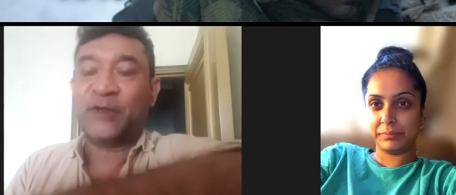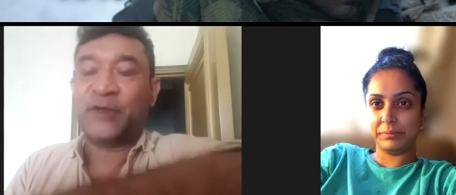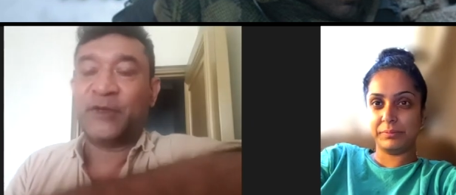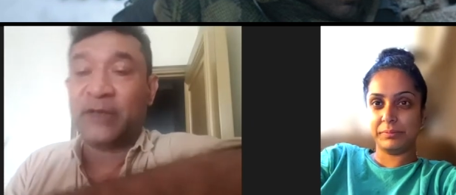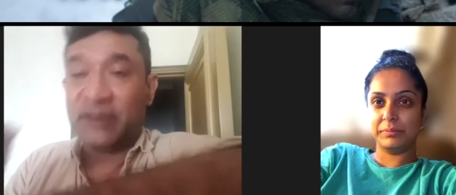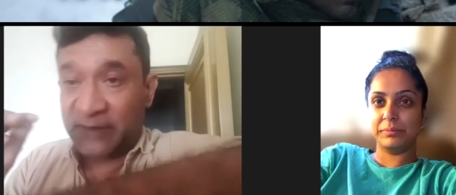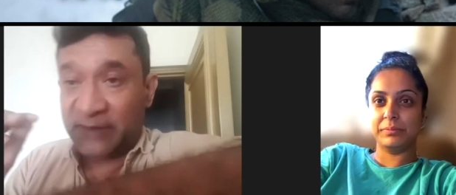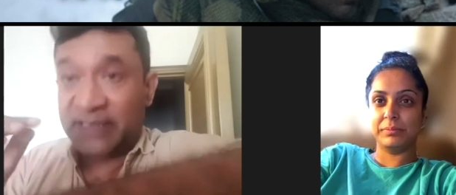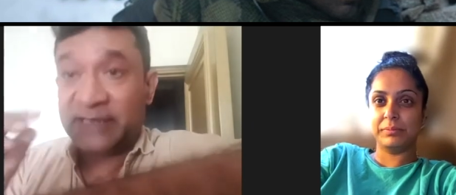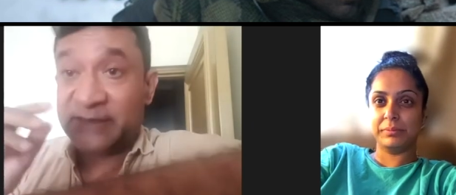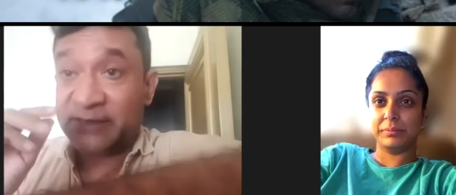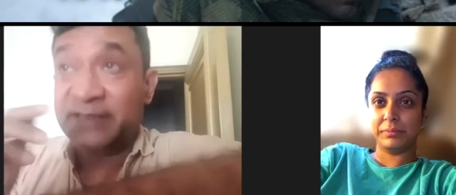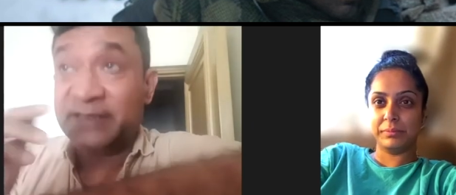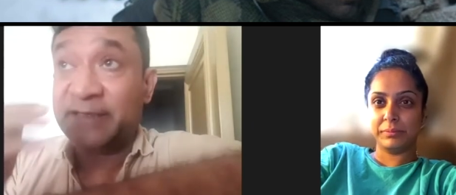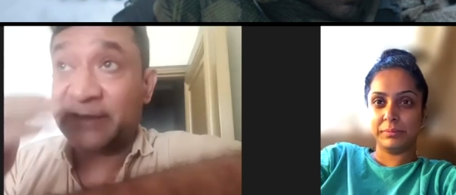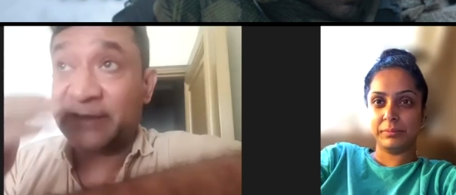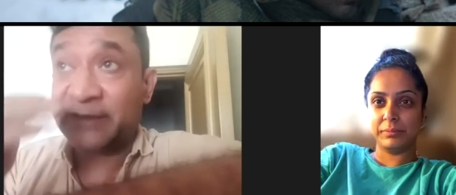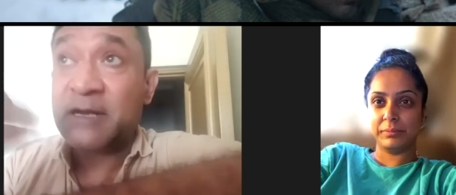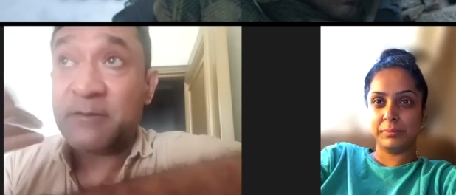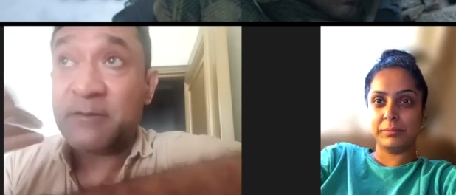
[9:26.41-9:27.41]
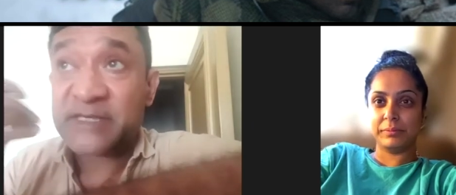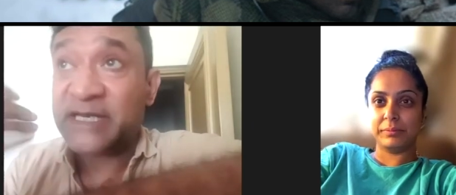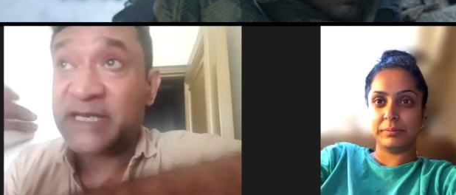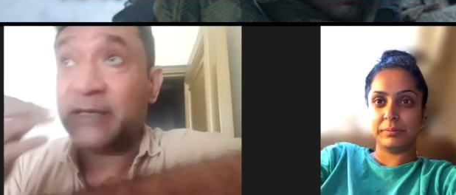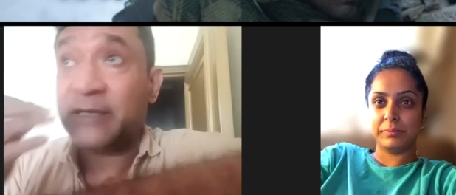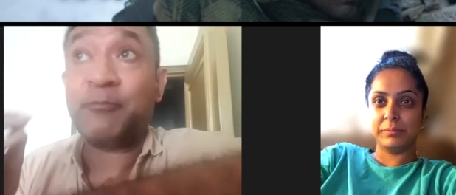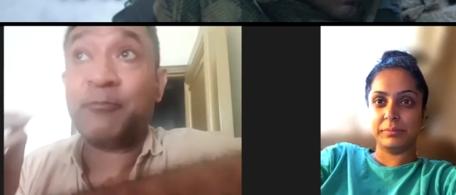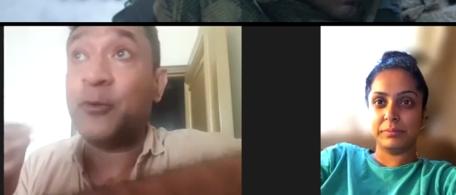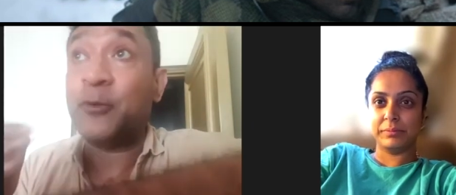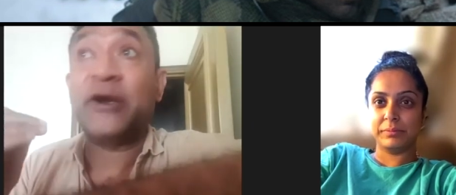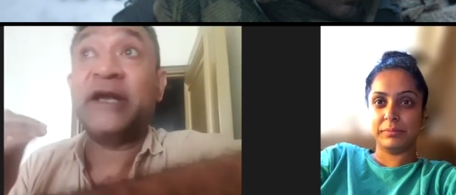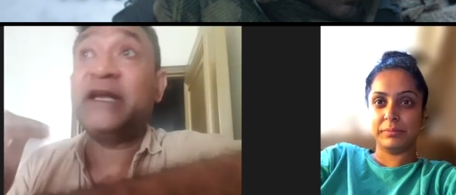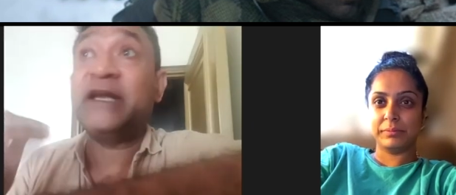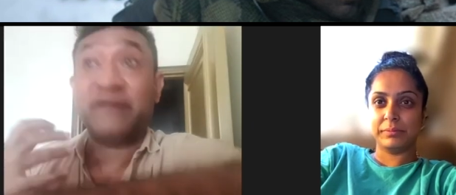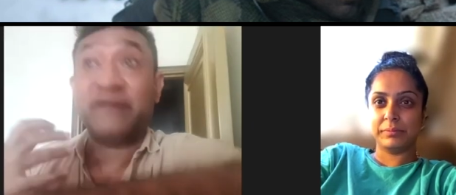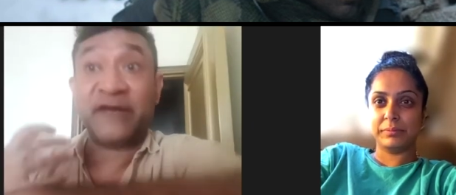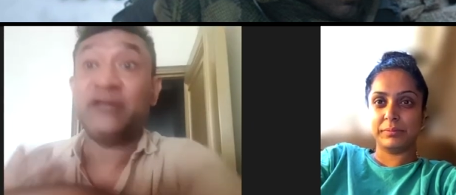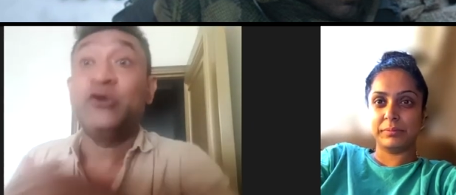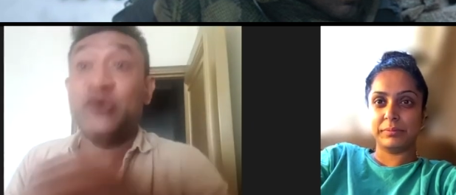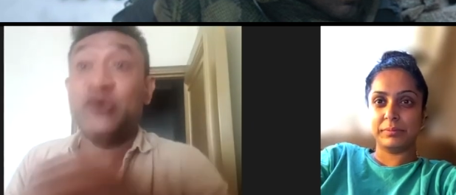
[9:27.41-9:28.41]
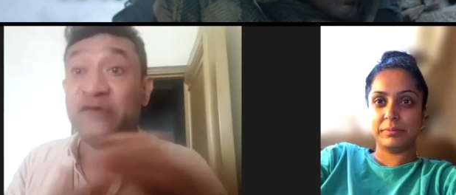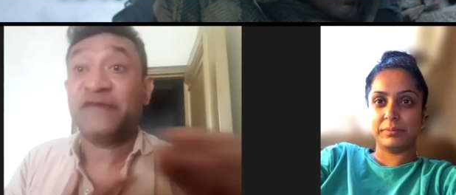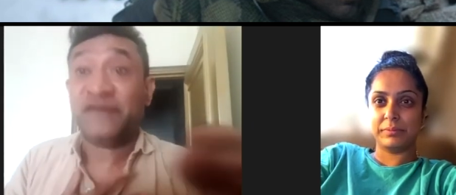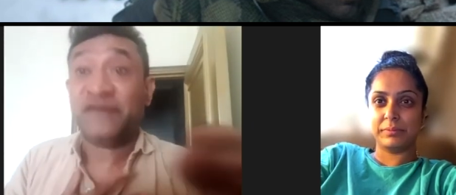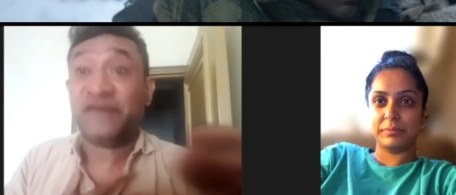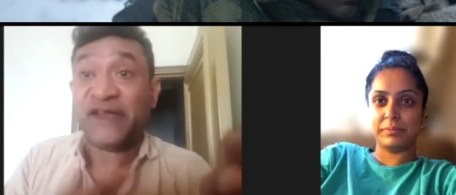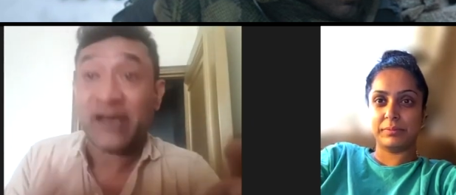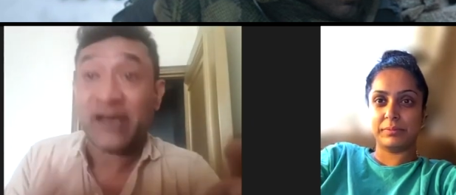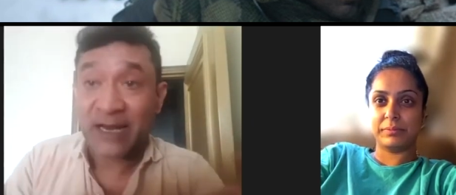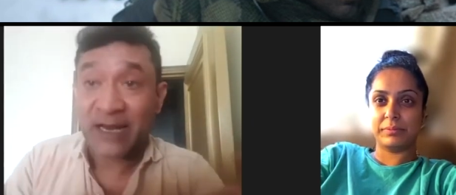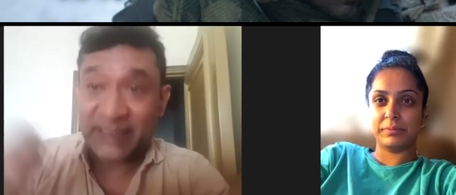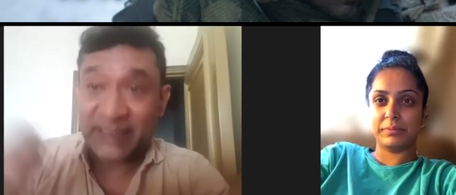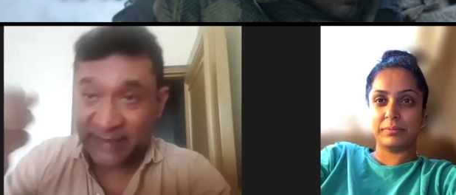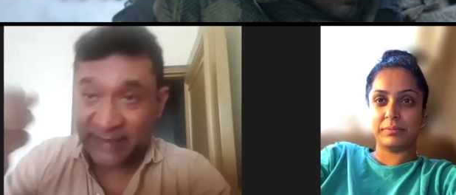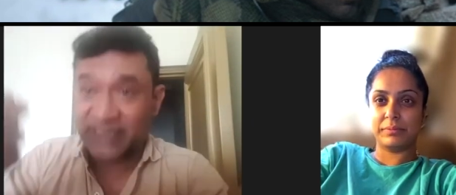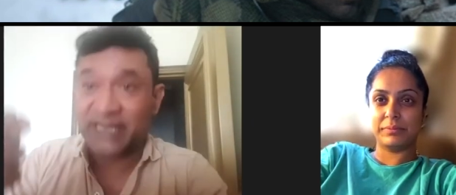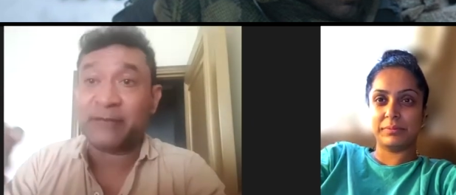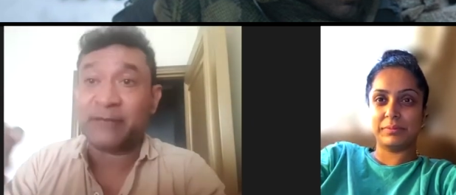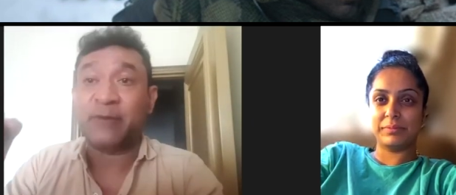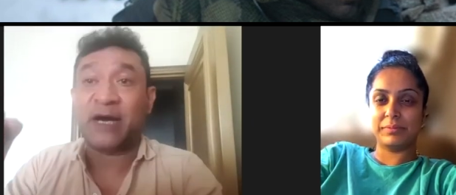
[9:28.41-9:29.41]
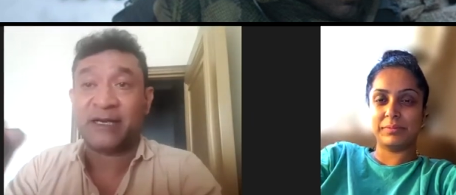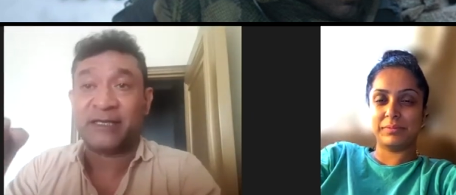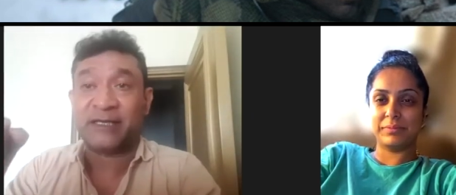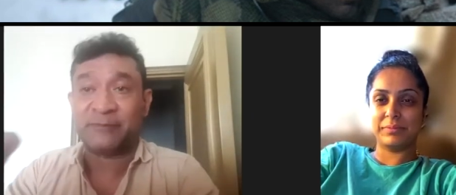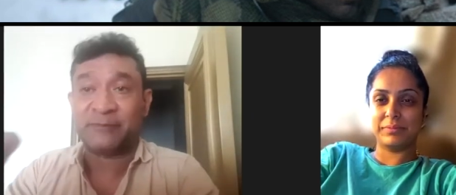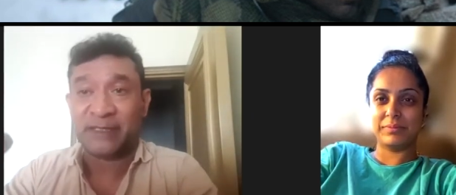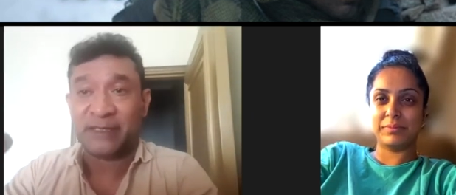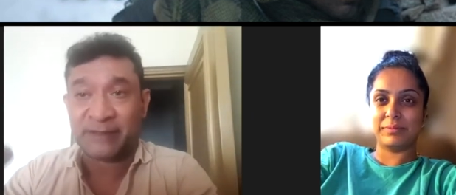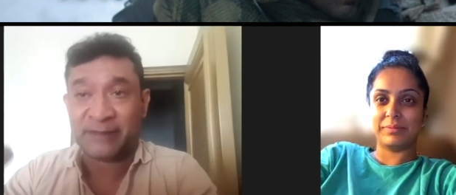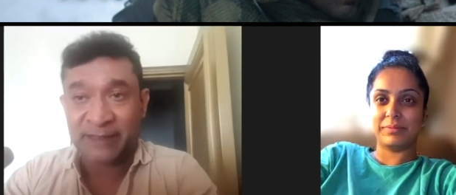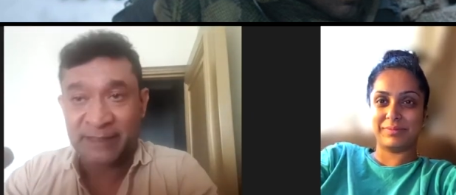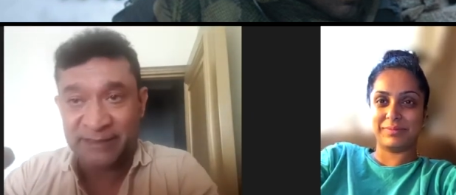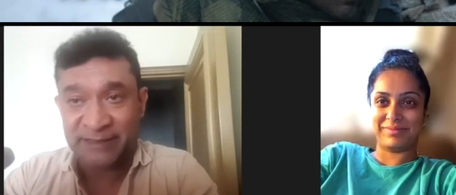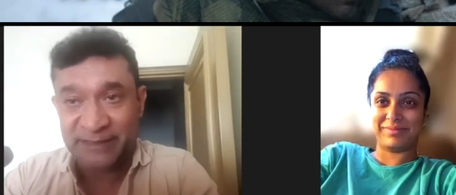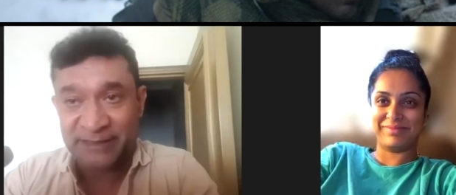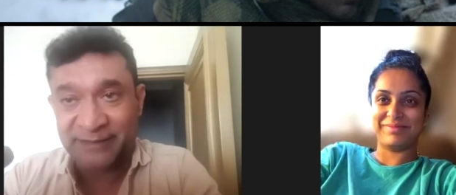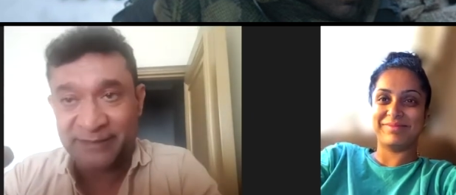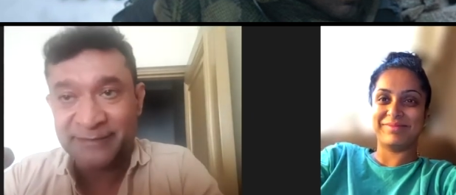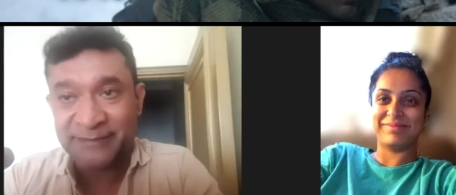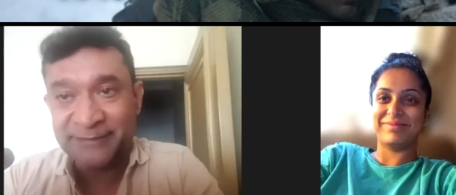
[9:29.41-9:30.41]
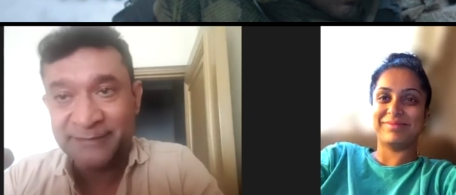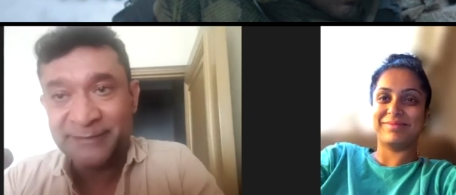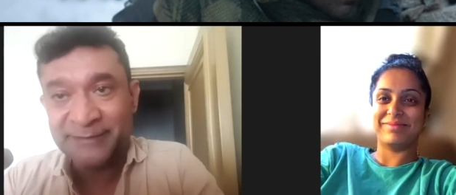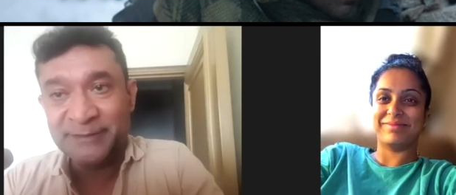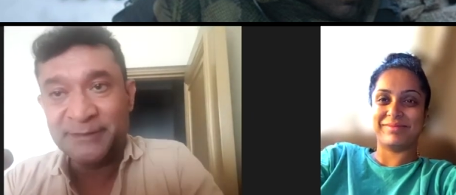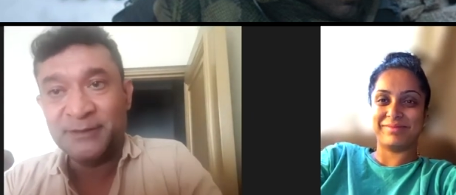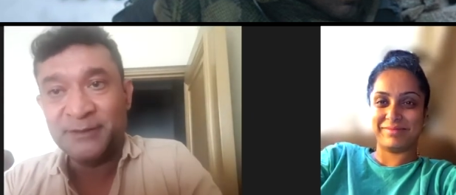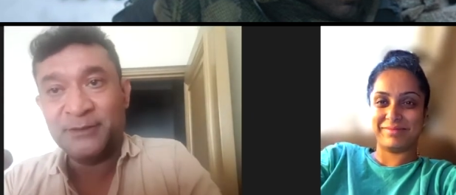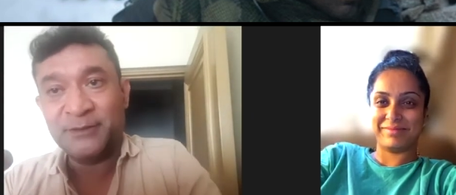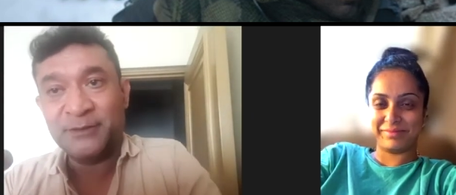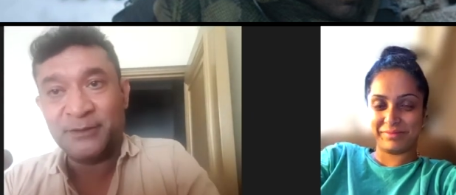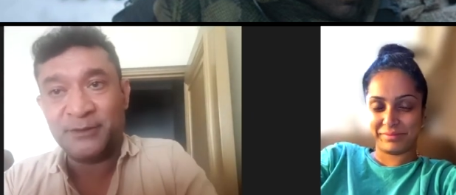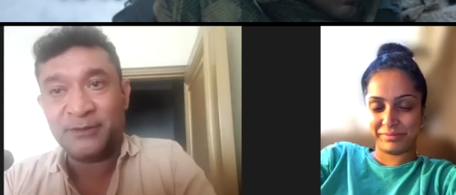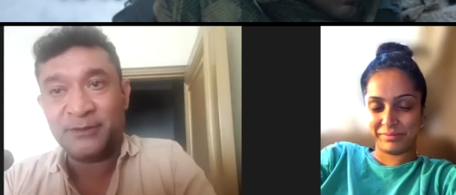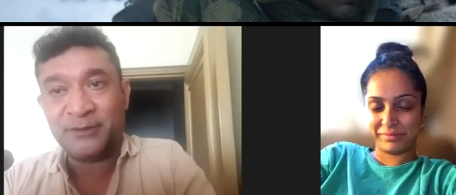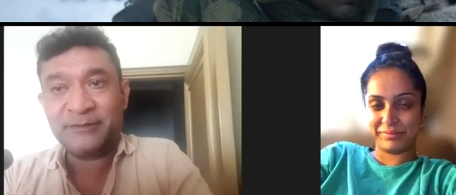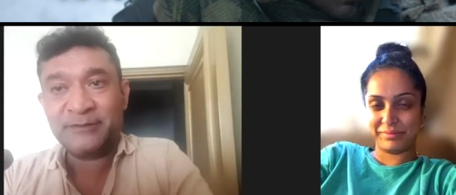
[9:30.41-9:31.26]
Speaker 1: And it, it comes at a point where you feel like saying Bharat Mata Ki Jai, you know.